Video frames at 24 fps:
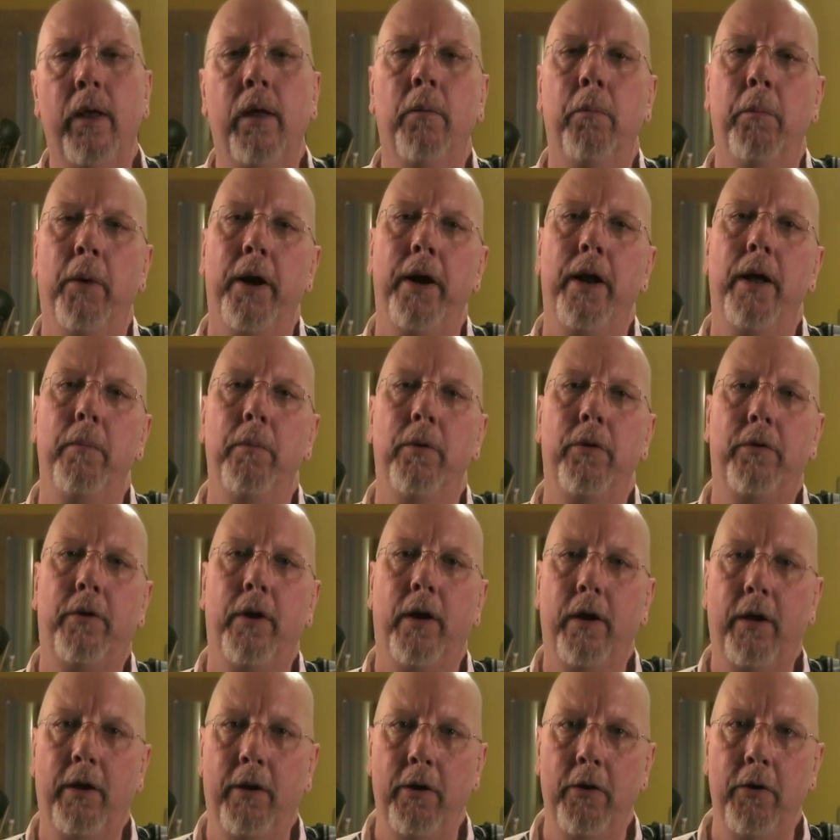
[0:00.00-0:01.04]
My name is
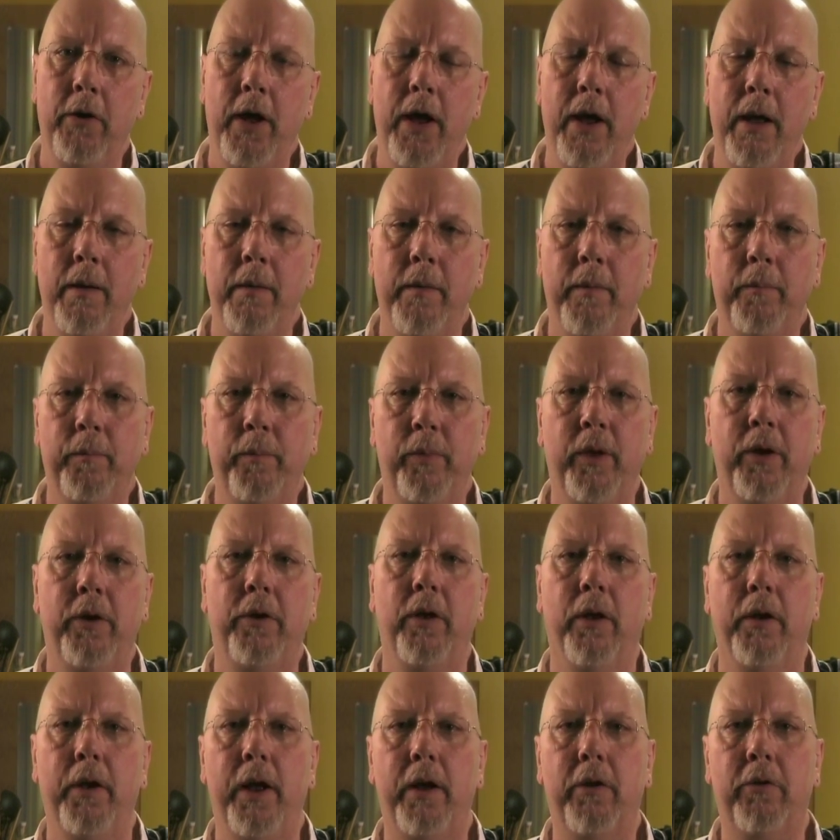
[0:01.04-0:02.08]
Doug Cuny.
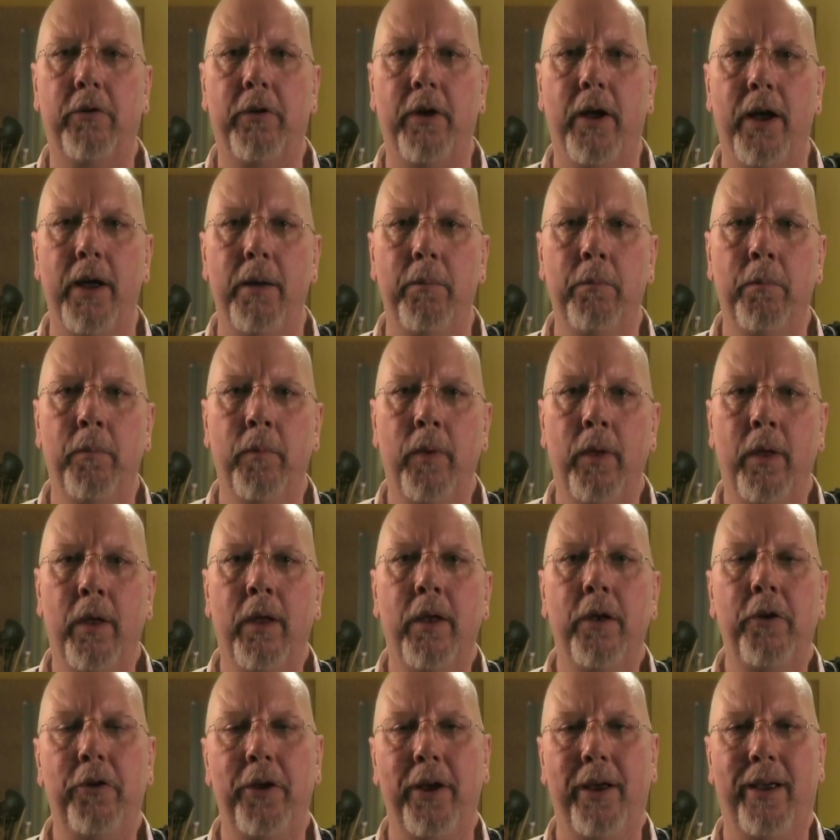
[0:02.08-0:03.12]
Until next time,
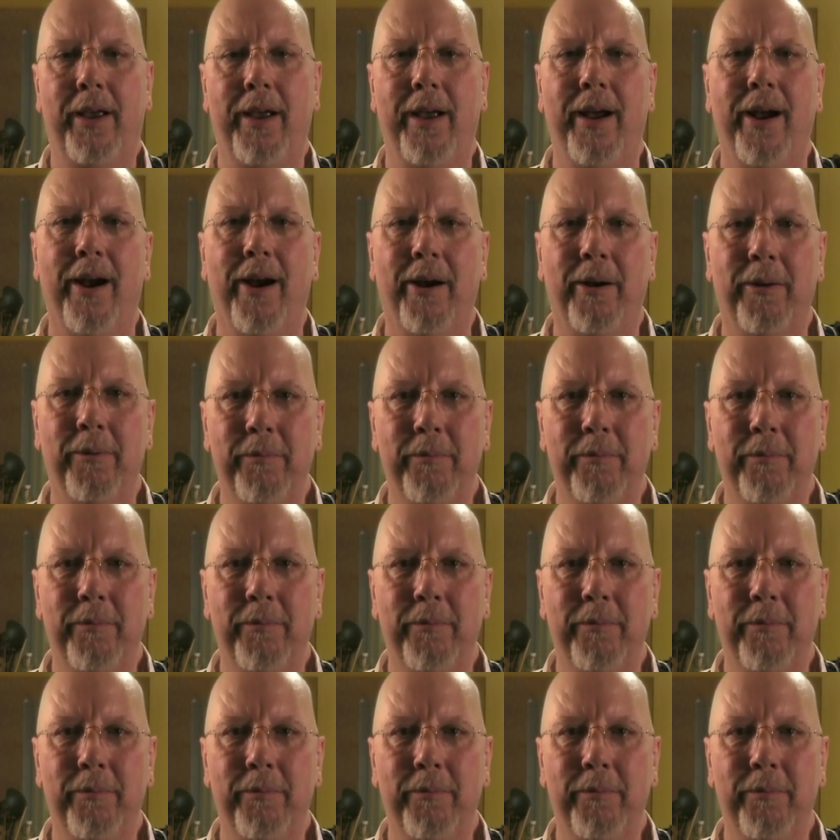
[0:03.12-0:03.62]
take care.